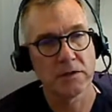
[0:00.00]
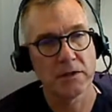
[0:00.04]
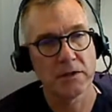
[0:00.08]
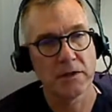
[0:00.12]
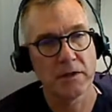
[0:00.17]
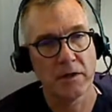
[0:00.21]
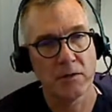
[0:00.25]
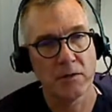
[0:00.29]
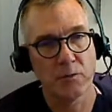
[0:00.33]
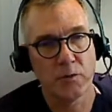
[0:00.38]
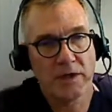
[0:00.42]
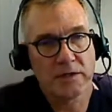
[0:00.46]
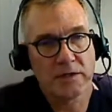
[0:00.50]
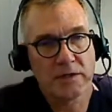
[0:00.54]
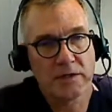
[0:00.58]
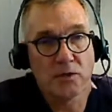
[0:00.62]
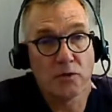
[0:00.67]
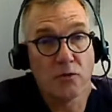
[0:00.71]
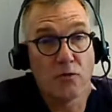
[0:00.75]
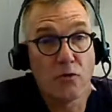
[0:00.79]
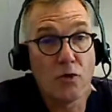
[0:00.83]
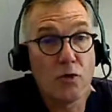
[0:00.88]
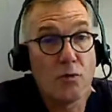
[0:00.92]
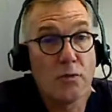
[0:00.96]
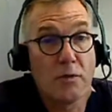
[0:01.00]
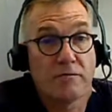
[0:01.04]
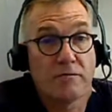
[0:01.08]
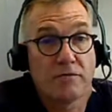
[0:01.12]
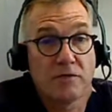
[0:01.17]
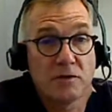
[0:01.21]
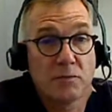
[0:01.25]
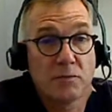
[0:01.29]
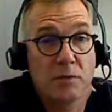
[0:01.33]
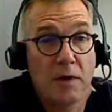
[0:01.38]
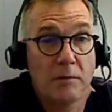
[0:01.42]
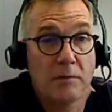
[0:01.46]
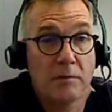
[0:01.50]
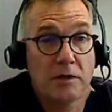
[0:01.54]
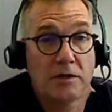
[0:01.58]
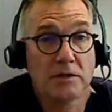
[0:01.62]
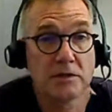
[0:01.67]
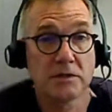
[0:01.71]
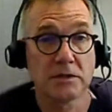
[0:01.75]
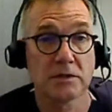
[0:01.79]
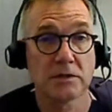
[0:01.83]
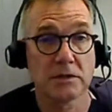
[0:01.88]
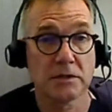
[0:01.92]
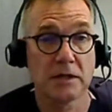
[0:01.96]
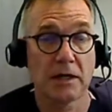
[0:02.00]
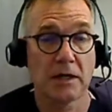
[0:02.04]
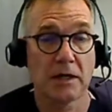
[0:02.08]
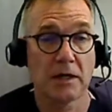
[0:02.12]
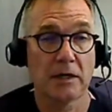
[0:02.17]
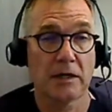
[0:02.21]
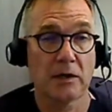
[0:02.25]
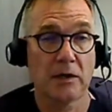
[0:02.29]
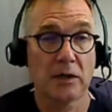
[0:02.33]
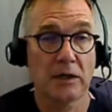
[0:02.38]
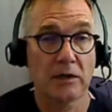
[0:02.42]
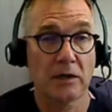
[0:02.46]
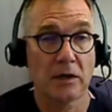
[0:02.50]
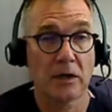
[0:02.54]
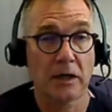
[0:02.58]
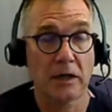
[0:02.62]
Uh, and we as a group have just published uh, in,